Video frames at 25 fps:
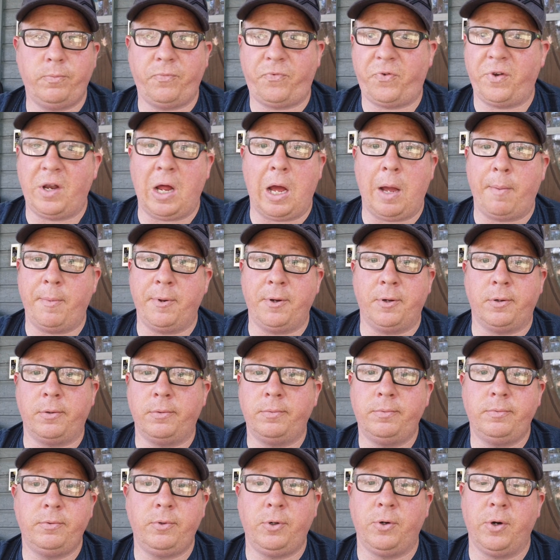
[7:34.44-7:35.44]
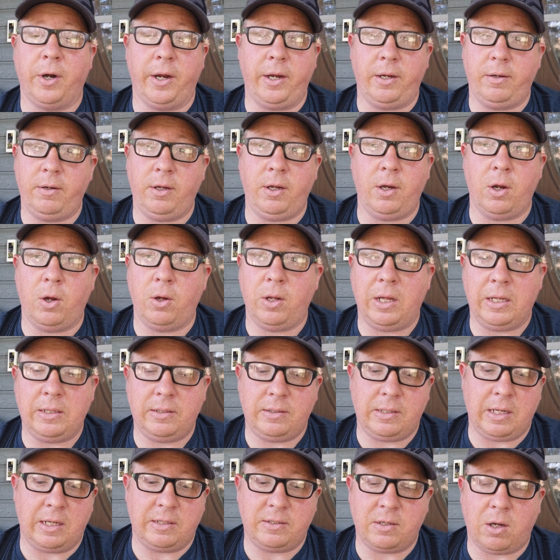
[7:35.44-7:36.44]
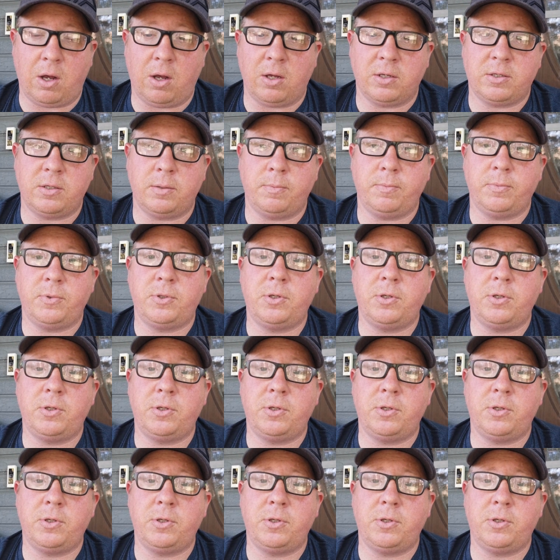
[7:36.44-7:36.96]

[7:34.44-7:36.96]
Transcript: Phenomenal, great. That's awesome.